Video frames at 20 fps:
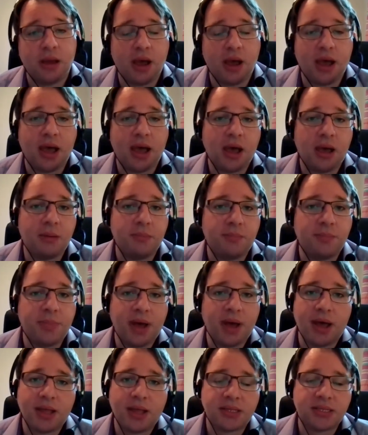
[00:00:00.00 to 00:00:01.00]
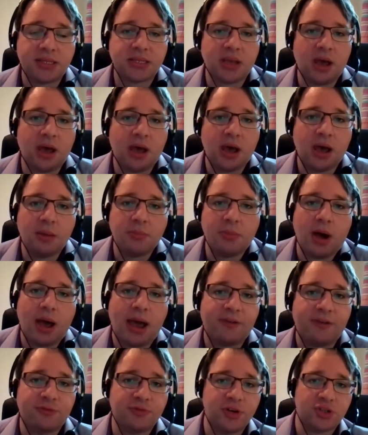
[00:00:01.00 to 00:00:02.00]
But I
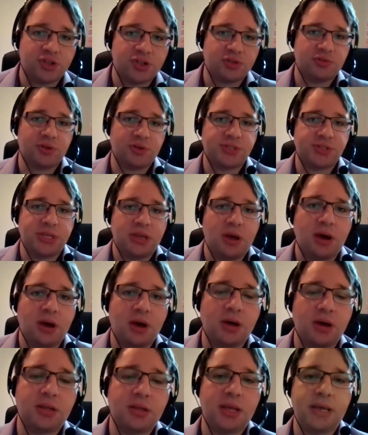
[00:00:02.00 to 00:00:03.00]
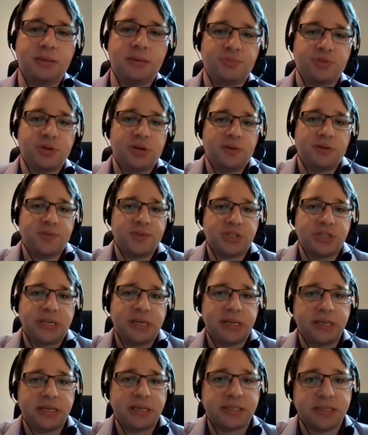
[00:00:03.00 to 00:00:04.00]
have reached across the aisle in previous
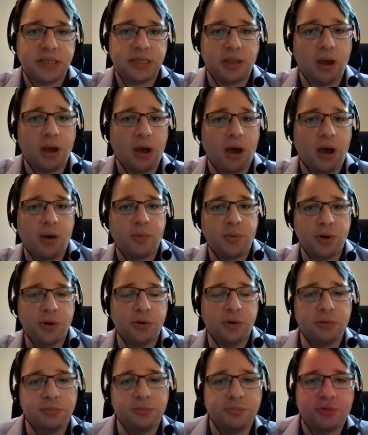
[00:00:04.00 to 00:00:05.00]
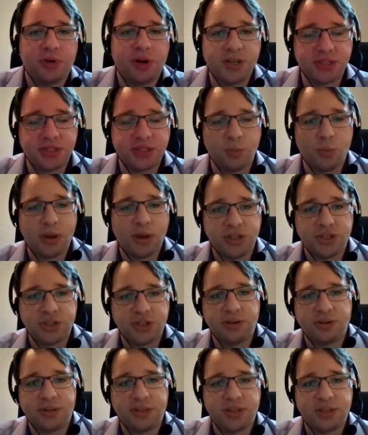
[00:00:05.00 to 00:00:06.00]
years. You know, I will praise them when they're
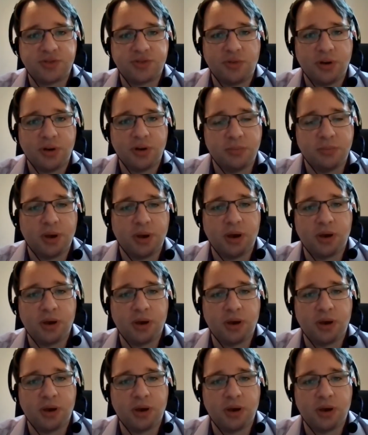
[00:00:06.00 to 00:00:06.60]
doing things right.